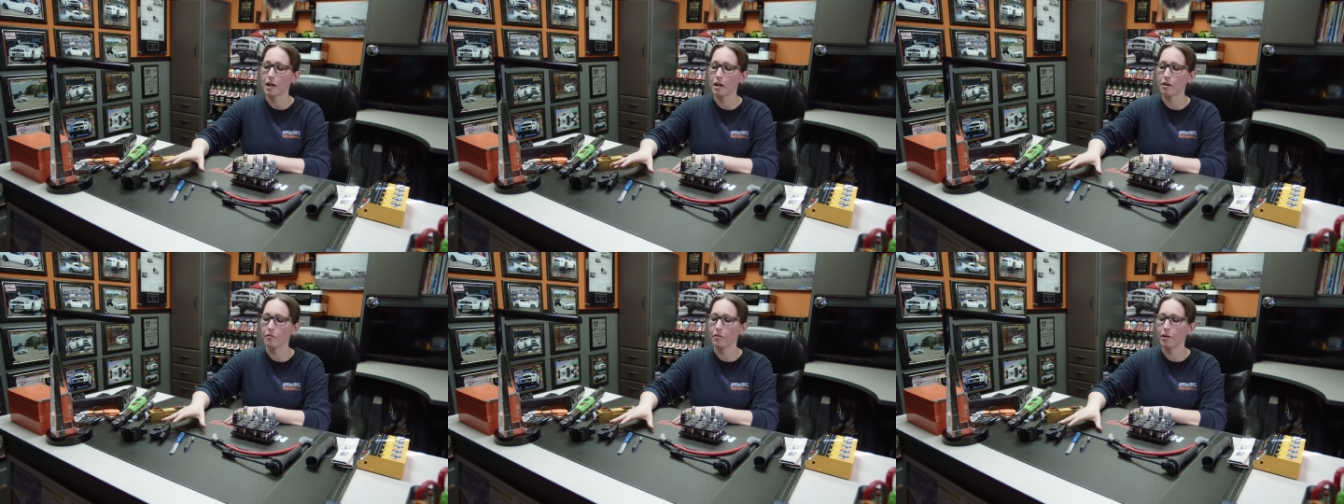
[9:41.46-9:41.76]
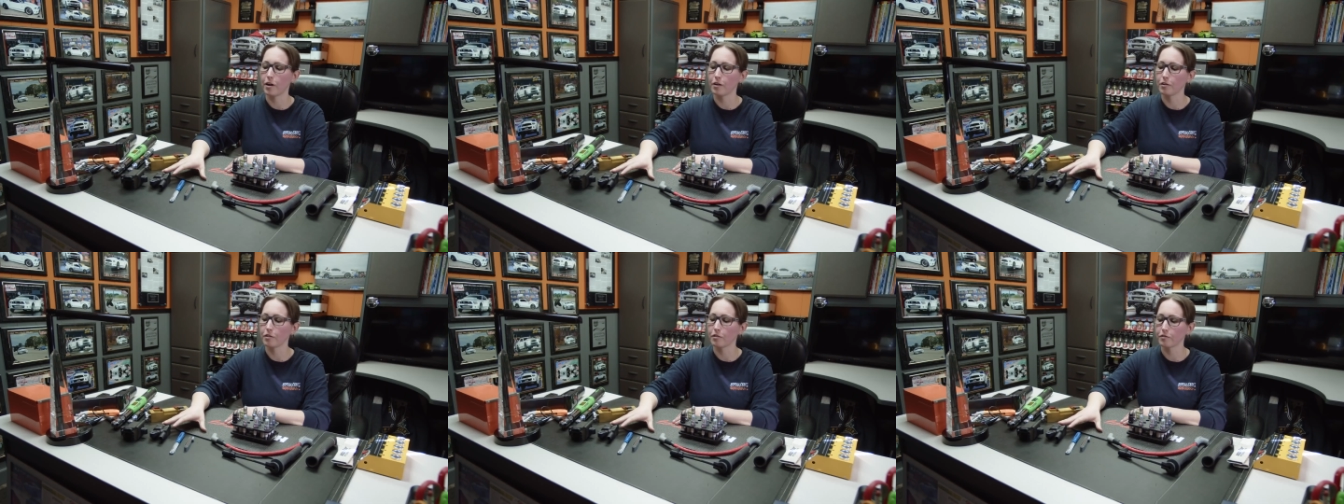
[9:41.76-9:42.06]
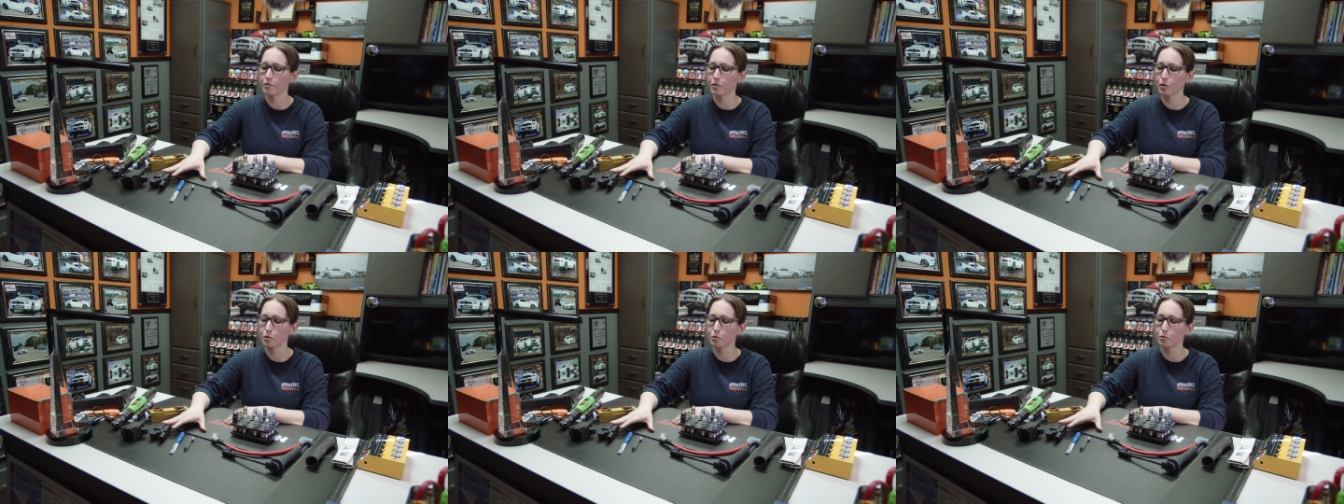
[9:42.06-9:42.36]
I've had a
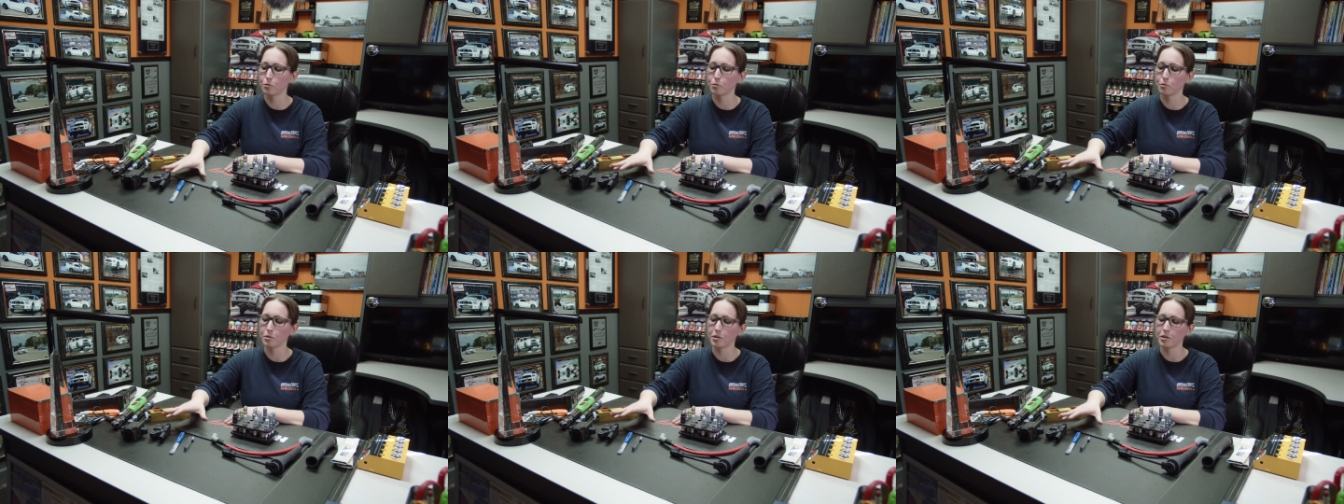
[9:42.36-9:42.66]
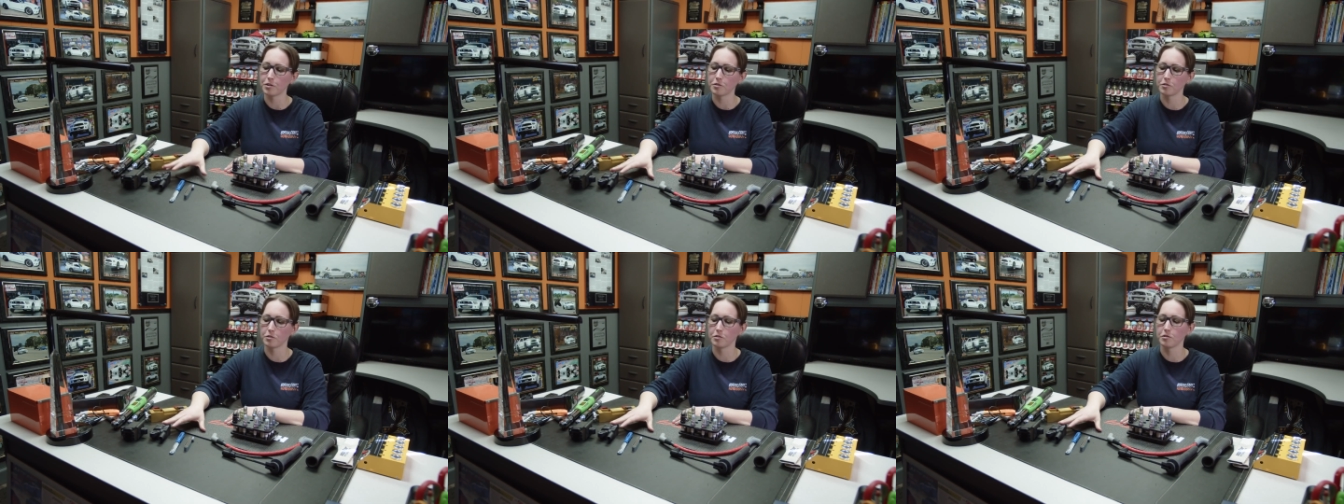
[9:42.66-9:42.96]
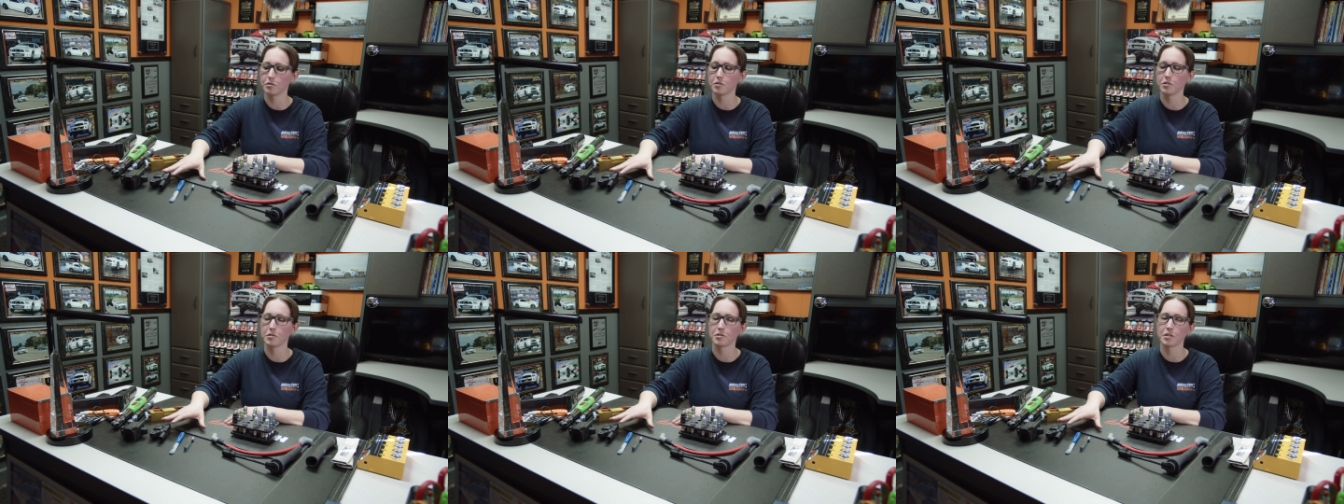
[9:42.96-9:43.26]
few
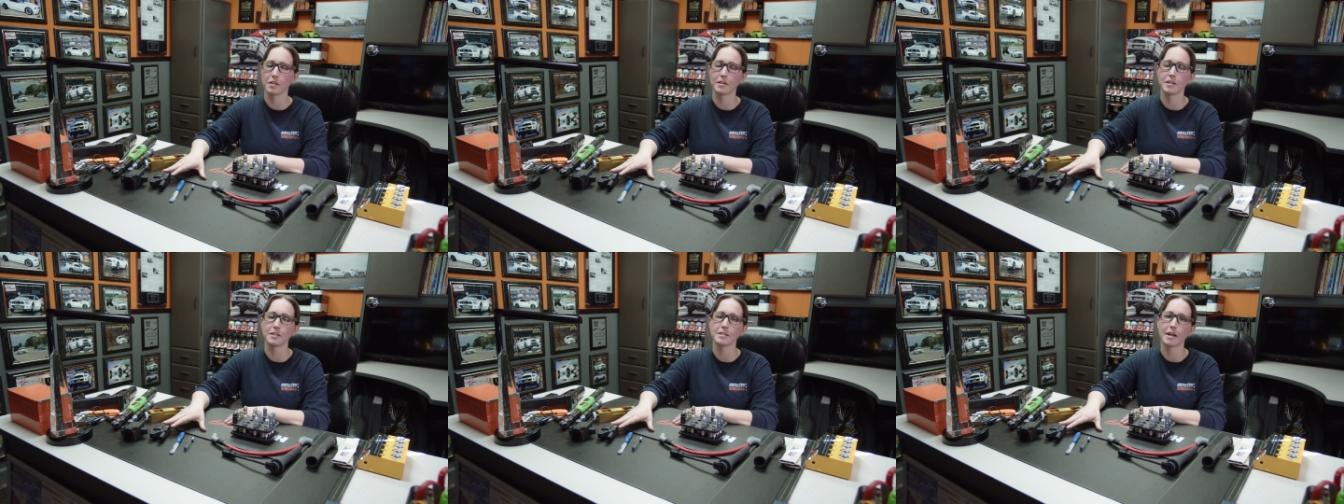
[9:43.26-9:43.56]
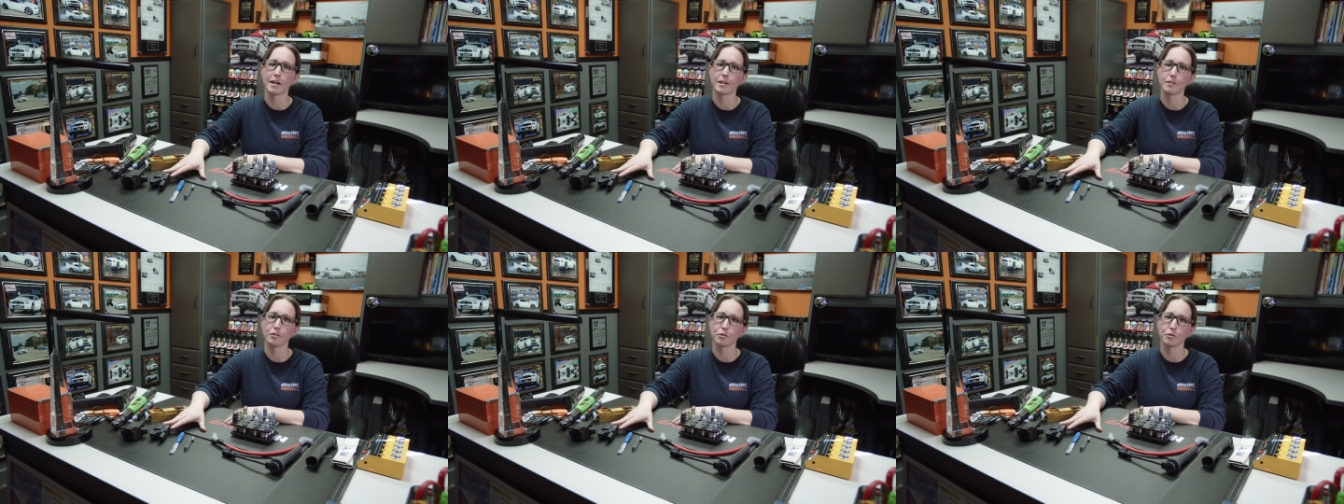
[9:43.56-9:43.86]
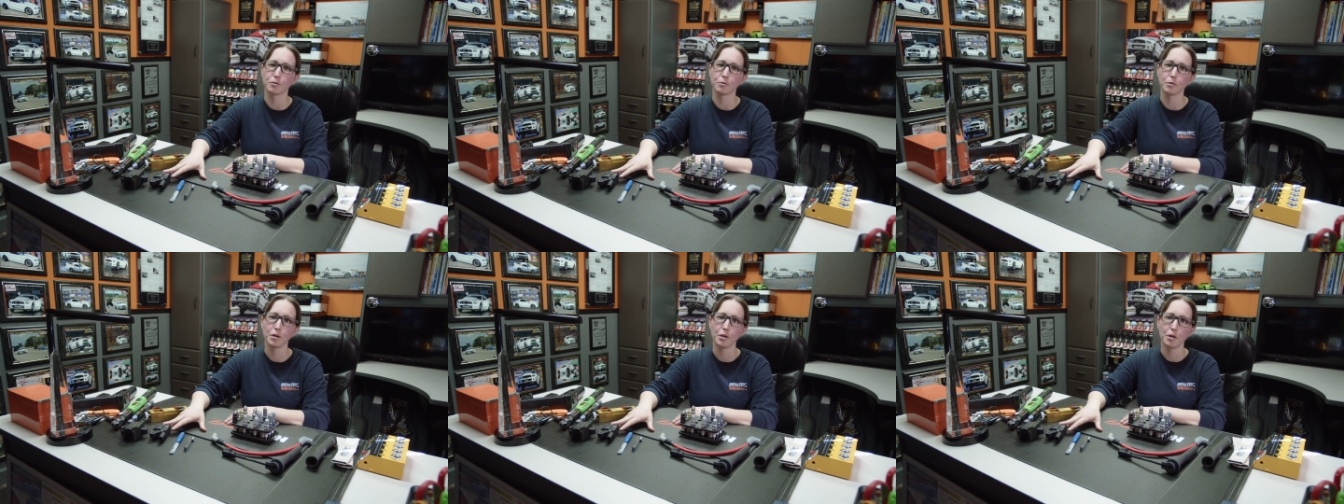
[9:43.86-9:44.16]
instances on the
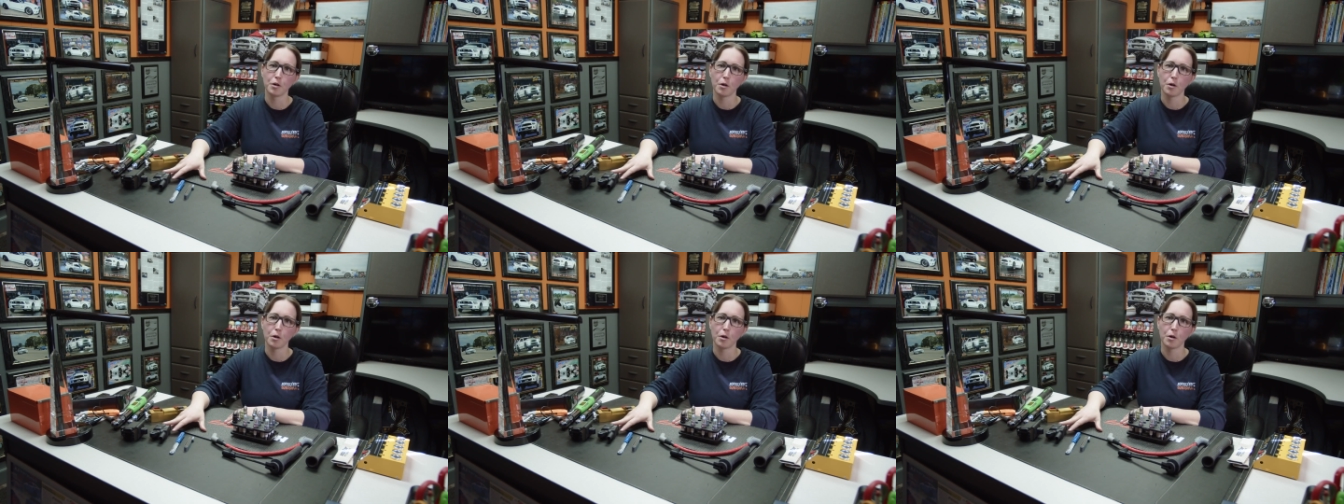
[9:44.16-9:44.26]
dyno